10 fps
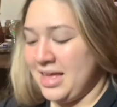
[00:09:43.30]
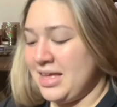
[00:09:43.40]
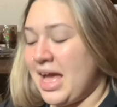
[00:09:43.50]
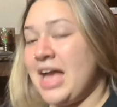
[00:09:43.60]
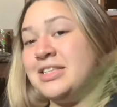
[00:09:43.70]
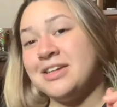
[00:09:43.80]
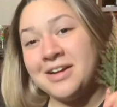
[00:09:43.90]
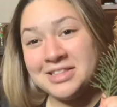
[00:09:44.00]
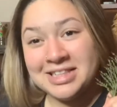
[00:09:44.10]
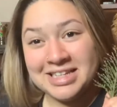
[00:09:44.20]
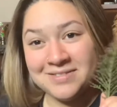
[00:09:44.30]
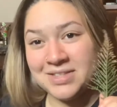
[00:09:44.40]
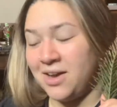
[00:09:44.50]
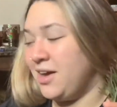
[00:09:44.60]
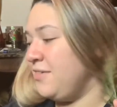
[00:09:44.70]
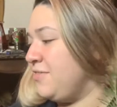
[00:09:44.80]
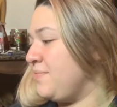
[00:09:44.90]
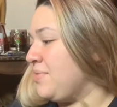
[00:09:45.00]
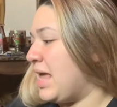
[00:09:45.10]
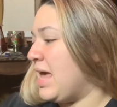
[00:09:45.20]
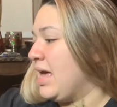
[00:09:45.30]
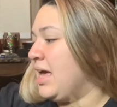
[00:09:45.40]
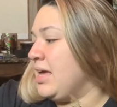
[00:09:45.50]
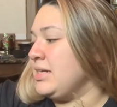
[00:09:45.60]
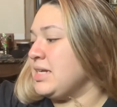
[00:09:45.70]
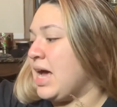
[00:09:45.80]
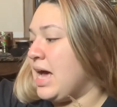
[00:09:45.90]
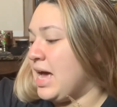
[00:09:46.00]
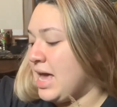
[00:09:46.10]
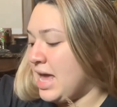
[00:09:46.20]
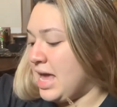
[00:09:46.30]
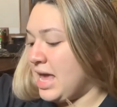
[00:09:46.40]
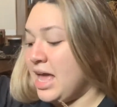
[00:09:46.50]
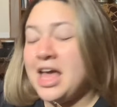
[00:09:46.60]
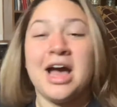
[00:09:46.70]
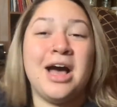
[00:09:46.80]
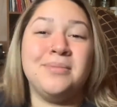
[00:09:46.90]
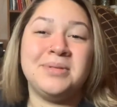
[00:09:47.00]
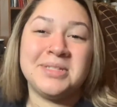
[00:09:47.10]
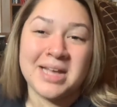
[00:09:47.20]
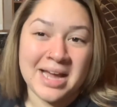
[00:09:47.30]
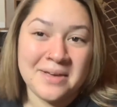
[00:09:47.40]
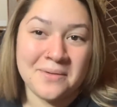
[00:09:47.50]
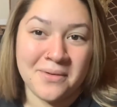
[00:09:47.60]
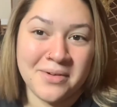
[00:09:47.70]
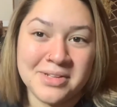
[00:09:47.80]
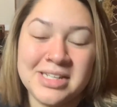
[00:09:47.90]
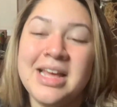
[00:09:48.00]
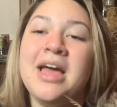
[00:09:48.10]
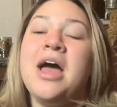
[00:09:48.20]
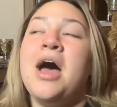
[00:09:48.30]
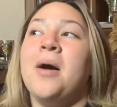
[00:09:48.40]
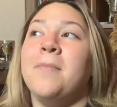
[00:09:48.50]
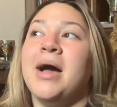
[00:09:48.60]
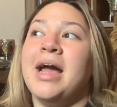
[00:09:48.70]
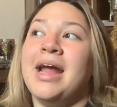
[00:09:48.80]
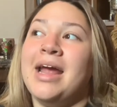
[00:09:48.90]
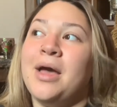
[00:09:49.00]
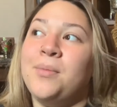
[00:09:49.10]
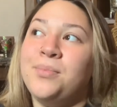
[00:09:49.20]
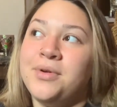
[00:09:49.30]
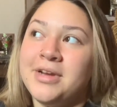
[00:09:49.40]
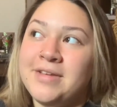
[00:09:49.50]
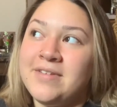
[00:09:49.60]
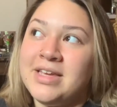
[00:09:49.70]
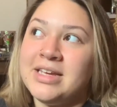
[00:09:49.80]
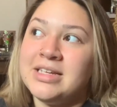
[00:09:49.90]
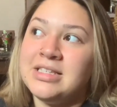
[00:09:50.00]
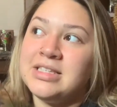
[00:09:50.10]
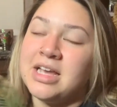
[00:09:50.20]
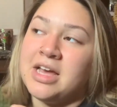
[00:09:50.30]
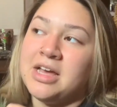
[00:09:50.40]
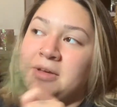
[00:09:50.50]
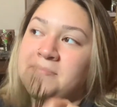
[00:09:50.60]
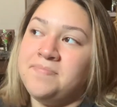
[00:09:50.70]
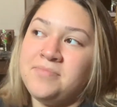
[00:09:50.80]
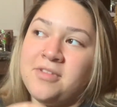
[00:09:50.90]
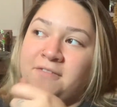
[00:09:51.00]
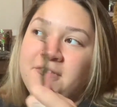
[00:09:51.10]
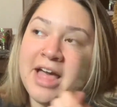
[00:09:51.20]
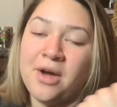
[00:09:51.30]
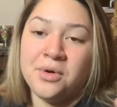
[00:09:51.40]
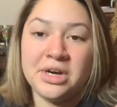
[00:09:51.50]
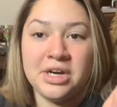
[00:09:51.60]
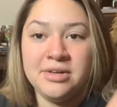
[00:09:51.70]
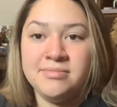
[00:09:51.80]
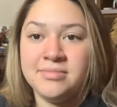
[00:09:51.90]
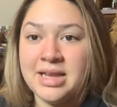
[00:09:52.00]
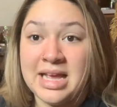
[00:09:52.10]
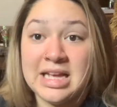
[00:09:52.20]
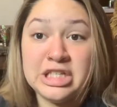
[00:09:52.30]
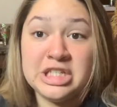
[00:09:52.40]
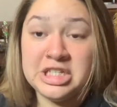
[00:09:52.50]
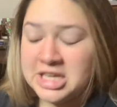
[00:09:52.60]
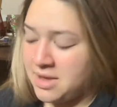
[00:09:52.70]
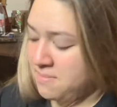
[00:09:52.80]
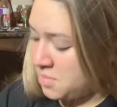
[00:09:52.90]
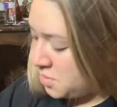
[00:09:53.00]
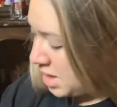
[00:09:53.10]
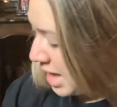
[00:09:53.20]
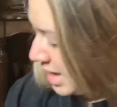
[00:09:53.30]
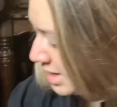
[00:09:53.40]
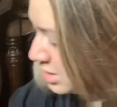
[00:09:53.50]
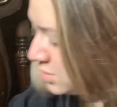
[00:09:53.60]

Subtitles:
I took all the leaves off, and I upcycled my previous flower stem bouquets,